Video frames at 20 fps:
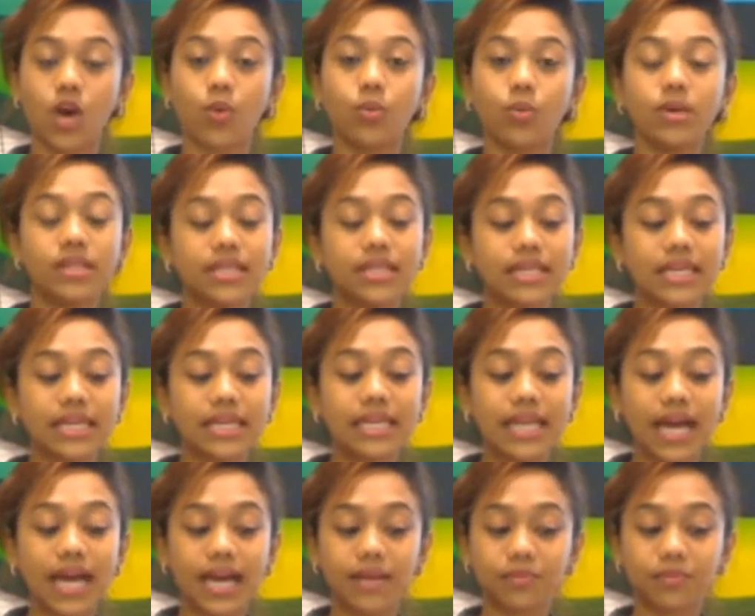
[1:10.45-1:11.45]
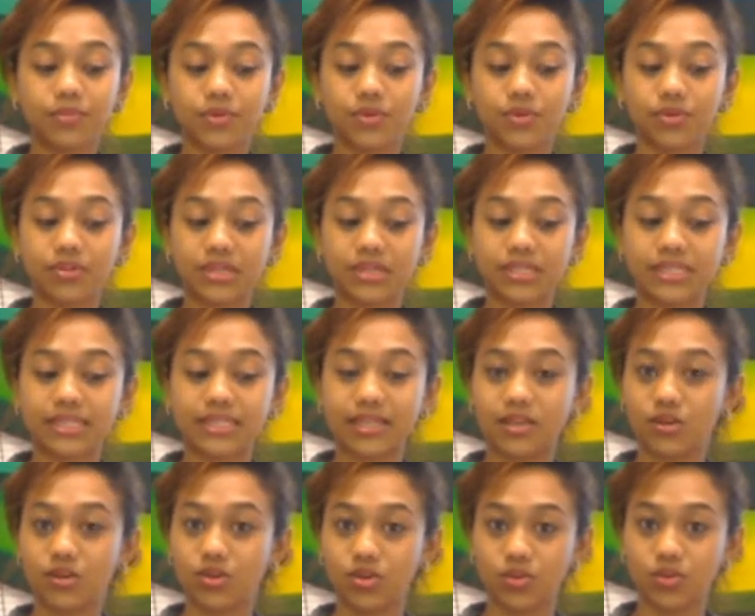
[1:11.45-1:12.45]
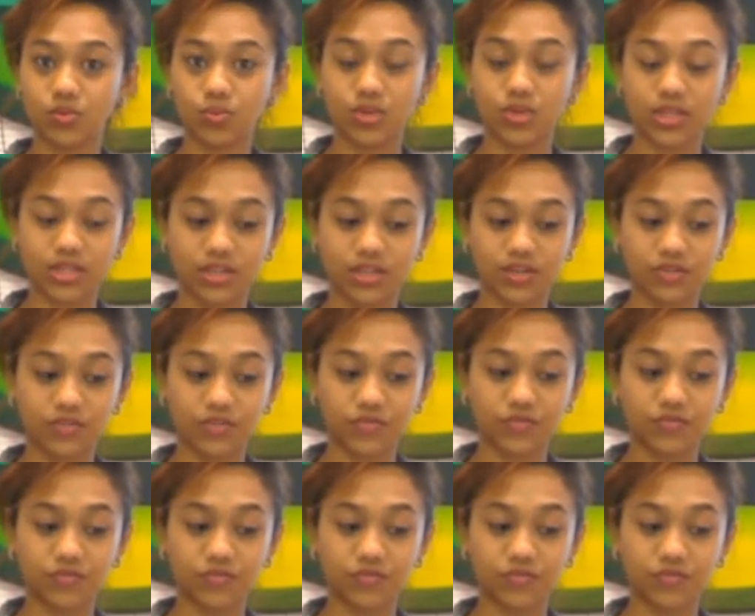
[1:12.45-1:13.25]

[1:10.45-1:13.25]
were the Lion Brewery Ceylon with a